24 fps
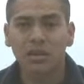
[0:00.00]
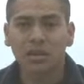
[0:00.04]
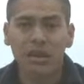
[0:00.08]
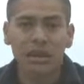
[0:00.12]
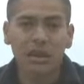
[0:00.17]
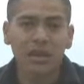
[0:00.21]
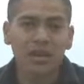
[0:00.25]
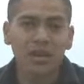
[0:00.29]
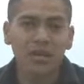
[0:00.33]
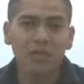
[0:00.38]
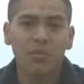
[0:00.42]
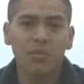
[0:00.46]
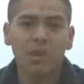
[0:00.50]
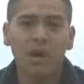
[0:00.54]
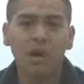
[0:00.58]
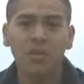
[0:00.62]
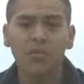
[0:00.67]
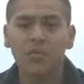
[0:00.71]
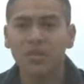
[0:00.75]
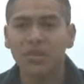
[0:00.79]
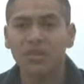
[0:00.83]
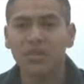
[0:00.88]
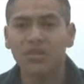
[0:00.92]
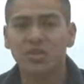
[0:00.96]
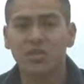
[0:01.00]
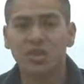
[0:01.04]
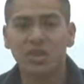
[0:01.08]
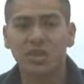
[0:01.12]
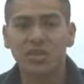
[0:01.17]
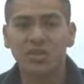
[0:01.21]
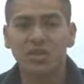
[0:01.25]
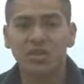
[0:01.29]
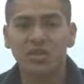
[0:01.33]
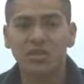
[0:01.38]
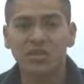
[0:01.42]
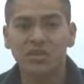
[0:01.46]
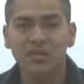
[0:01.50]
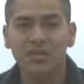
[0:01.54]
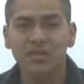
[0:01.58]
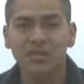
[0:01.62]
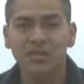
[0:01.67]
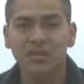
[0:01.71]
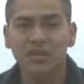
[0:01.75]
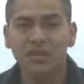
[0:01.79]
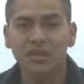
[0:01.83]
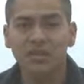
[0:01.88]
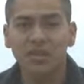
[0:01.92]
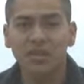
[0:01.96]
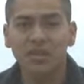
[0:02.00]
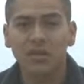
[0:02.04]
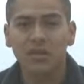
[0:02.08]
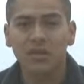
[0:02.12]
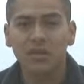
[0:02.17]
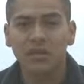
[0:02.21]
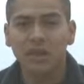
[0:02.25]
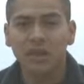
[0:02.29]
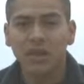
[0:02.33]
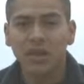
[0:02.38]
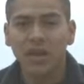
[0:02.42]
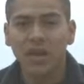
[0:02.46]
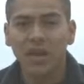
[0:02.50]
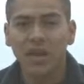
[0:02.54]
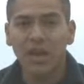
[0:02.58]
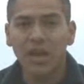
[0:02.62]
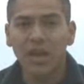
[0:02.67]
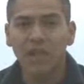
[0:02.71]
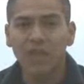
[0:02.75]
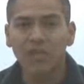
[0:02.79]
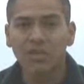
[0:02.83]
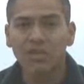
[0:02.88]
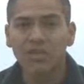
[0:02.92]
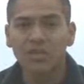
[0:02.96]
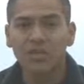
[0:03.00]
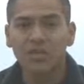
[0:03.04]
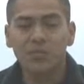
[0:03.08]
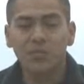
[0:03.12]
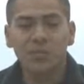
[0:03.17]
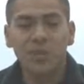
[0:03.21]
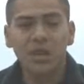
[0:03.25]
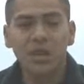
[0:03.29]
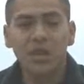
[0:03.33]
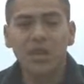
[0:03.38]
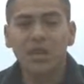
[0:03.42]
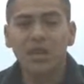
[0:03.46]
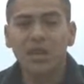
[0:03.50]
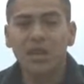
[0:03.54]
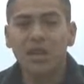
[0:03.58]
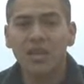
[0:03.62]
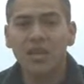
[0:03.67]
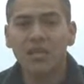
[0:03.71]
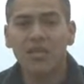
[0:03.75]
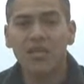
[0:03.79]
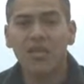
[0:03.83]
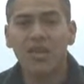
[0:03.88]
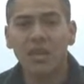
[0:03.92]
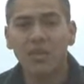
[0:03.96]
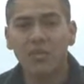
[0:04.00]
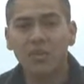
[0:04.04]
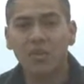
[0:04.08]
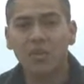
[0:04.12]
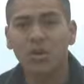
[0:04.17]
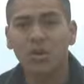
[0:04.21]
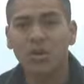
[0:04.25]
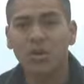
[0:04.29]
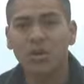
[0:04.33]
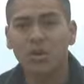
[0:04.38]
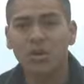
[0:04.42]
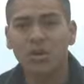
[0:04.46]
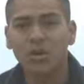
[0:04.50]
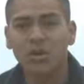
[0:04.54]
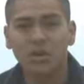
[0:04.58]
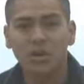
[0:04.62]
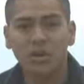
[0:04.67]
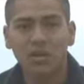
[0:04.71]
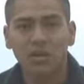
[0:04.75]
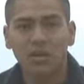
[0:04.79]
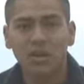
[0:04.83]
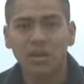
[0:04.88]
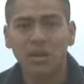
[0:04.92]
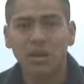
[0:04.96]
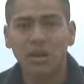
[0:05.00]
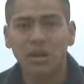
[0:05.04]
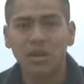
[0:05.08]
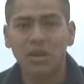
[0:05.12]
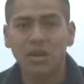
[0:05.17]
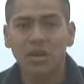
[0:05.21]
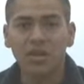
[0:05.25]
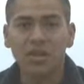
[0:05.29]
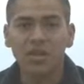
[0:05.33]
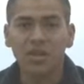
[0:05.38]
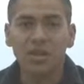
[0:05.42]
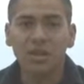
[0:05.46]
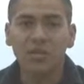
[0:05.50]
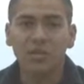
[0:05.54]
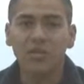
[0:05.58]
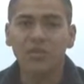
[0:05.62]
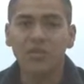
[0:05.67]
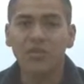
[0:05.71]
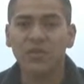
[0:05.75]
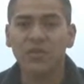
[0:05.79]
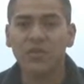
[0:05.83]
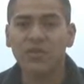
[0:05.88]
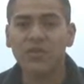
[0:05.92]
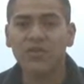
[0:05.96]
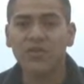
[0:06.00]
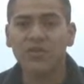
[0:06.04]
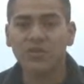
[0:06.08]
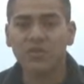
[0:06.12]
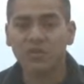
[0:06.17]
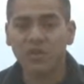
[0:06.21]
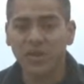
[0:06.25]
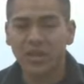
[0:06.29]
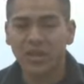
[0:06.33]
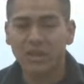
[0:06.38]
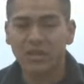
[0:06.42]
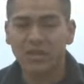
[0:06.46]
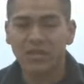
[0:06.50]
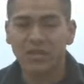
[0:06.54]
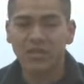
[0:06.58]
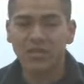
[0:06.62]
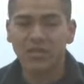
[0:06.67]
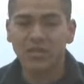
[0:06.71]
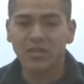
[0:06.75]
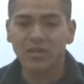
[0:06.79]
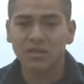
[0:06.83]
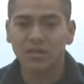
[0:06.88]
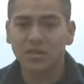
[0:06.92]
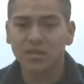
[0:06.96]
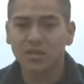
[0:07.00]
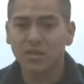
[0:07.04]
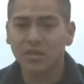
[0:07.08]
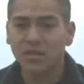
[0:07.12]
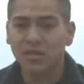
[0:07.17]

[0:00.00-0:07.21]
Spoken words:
getting involved in drugs, and just being another number for the streets.